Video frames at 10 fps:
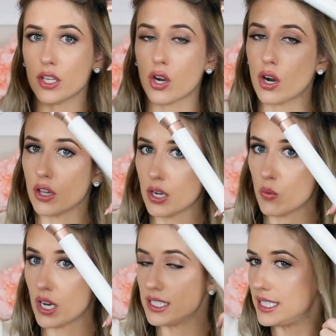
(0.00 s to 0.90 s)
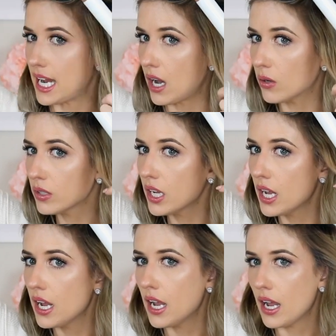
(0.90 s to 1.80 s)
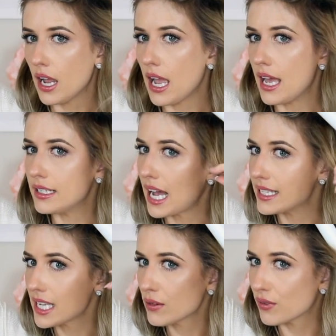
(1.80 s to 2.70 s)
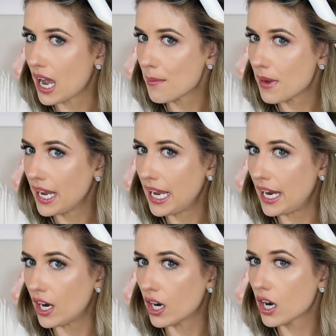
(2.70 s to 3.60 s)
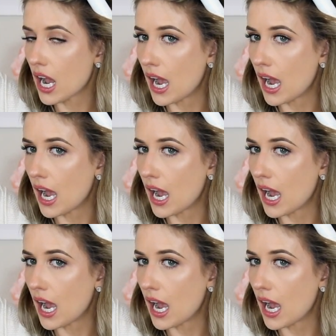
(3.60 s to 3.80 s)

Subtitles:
the curling wand down, and as I wrap my hair,